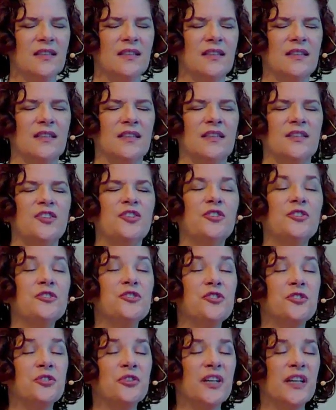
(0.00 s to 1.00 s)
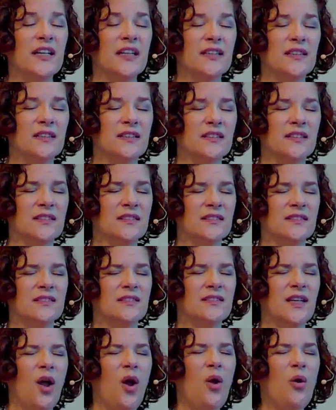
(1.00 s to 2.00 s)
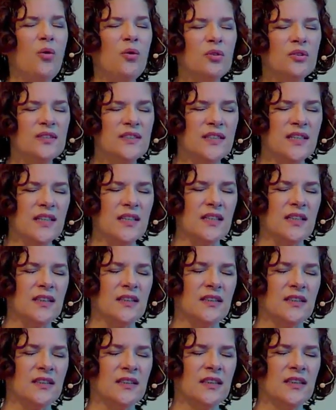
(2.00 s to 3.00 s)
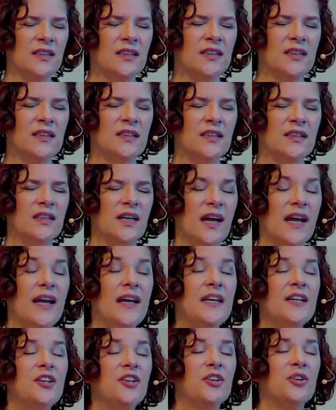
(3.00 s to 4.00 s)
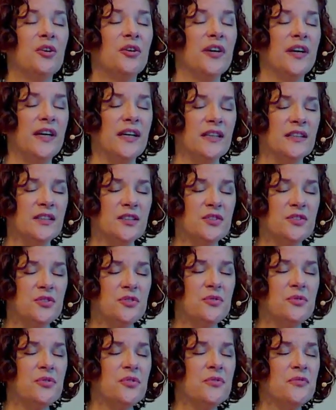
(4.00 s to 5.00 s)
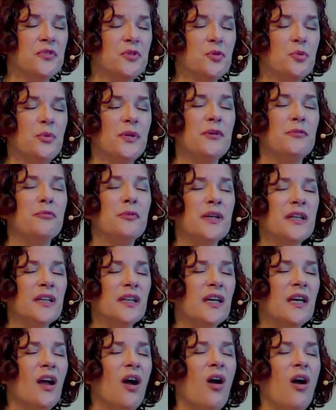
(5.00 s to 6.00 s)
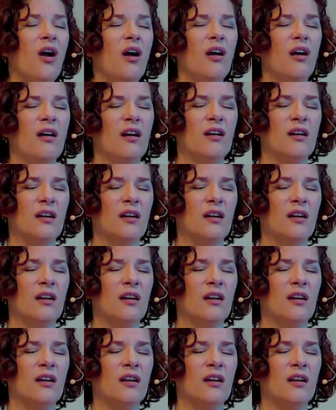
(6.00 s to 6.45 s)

Nurturing, holding, anchoring the truth of who we really are.